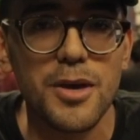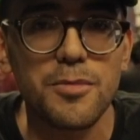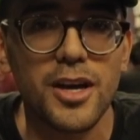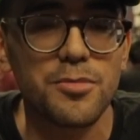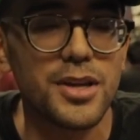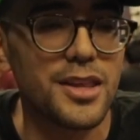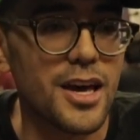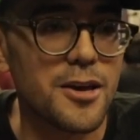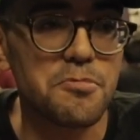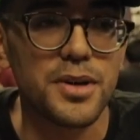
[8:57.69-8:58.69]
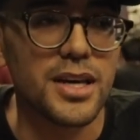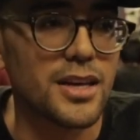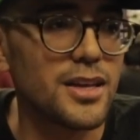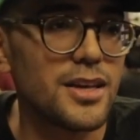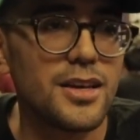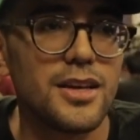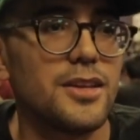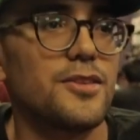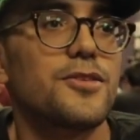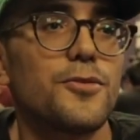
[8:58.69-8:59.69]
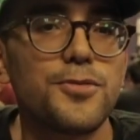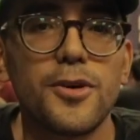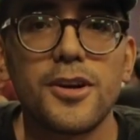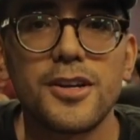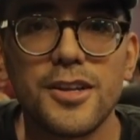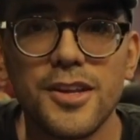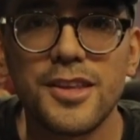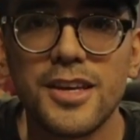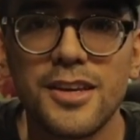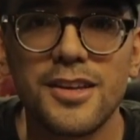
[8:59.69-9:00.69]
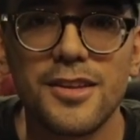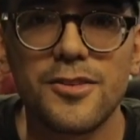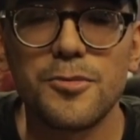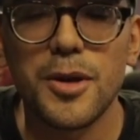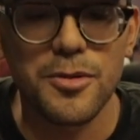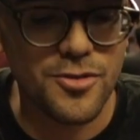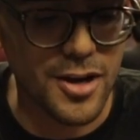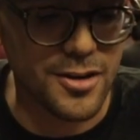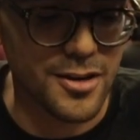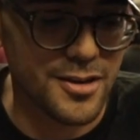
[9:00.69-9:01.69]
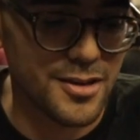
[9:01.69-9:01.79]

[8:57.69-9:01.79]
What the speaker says: maybe I'd play that, but so far nothing, so maybe Striker.